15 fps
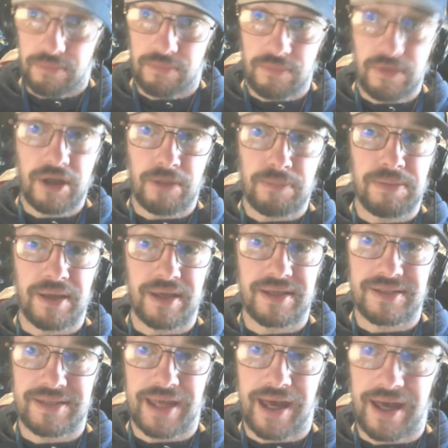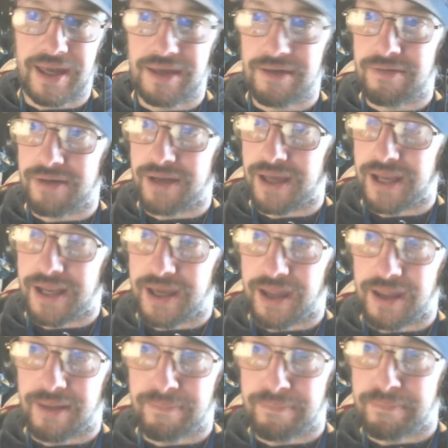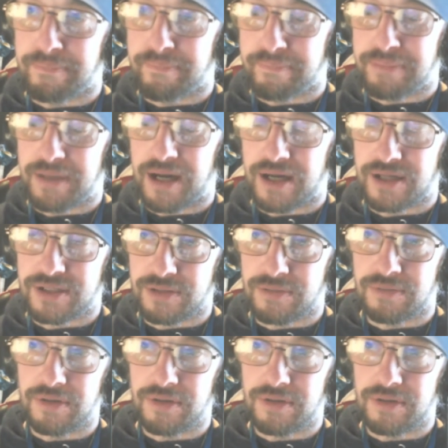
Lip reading: the complete set. You're only gonna get partial.